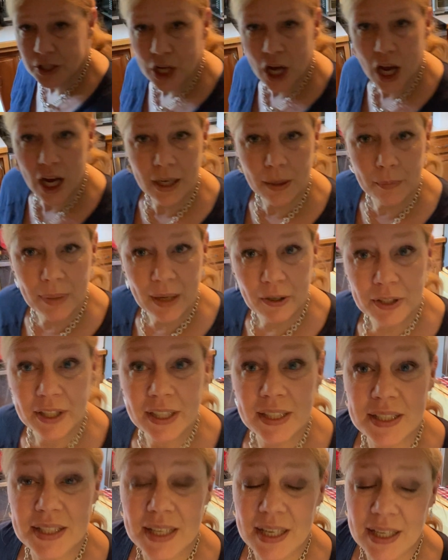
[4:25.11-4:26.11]
talk about
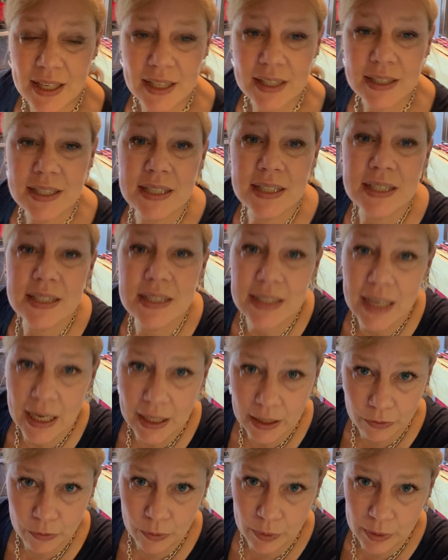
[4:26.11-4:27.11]
is
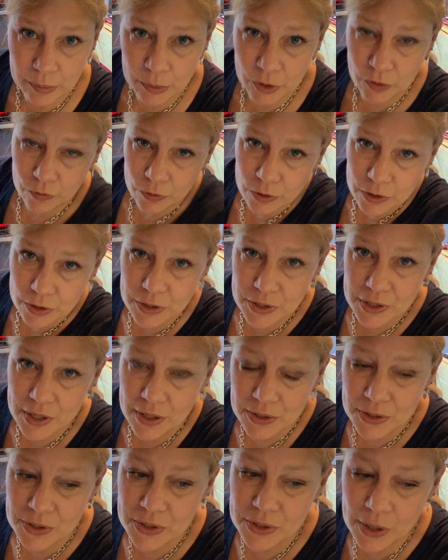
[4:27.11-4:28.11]
stain removers.
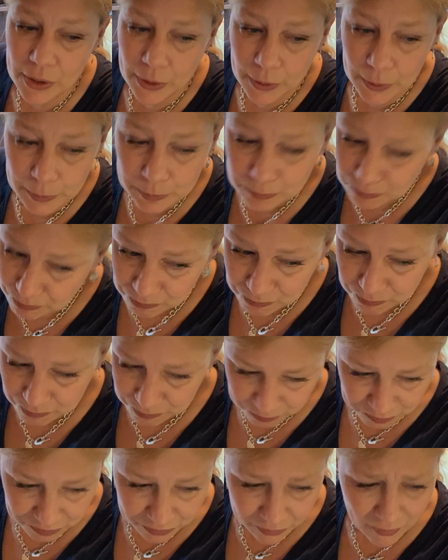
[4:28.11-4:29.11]
So
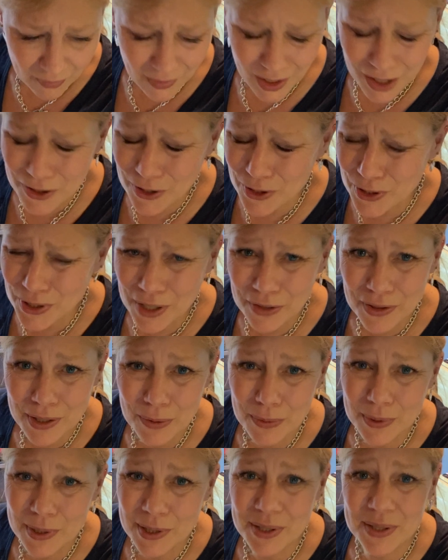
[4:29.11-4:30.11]
there's
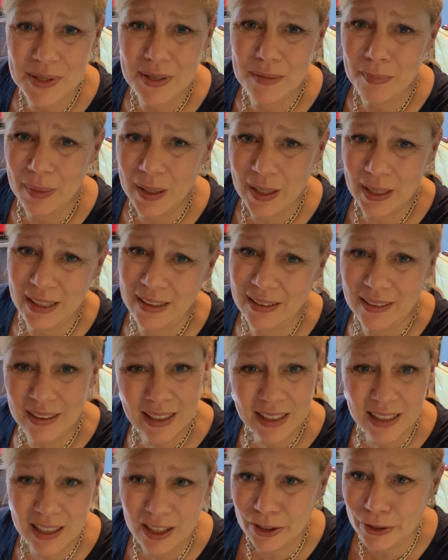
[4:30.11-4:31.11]
nothing worse than buying a
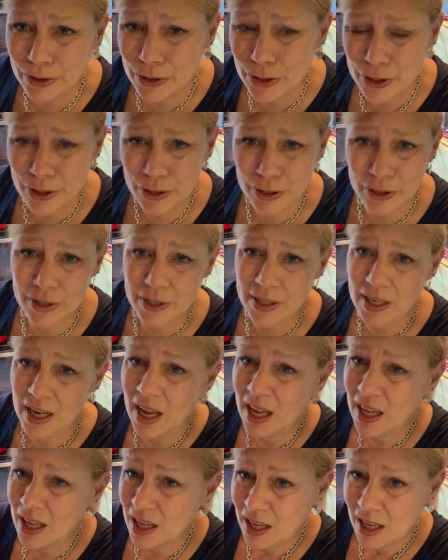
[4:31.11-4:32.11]
light colored shirt,
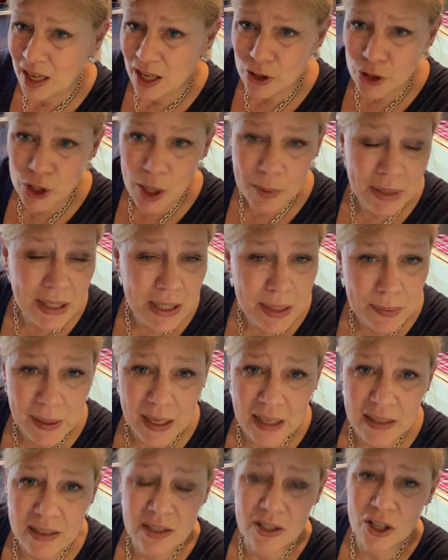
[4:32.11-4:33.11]
dropping
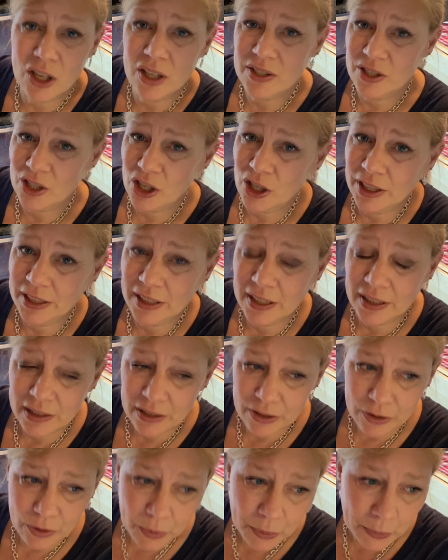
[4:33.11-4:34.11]
spaghetti sauce on
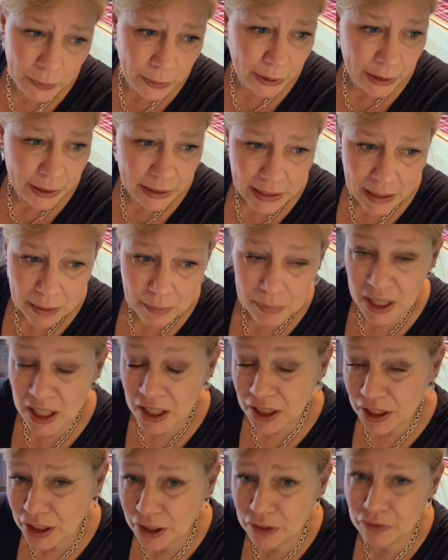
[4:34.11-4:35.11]
it, or um,
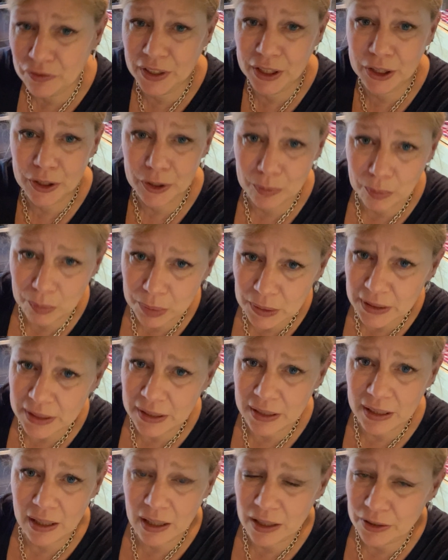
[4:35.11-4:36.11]
cutting your finger and
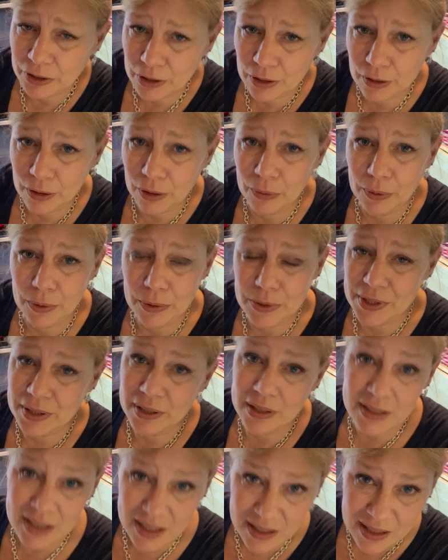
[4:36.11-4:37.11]
bleeding on your clothes
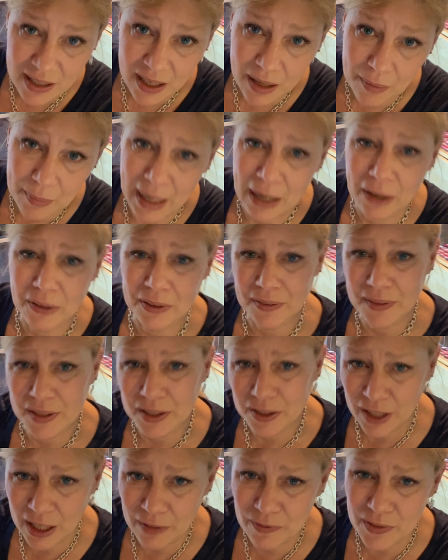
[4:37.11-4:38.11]
and it doesn't come out. And
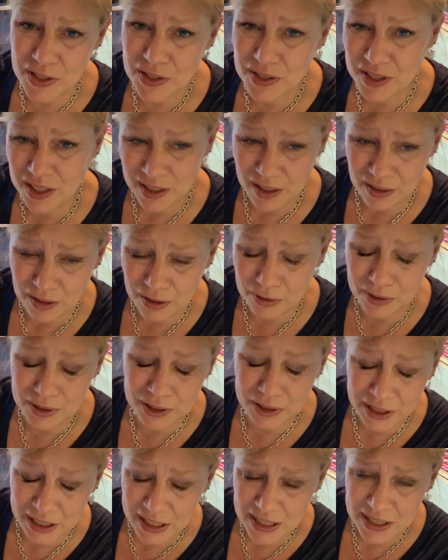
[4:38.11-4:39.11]
then you have this yellow
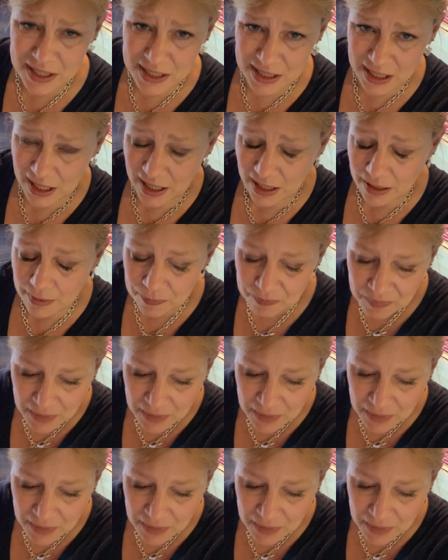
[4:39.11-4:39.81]
ookie stain.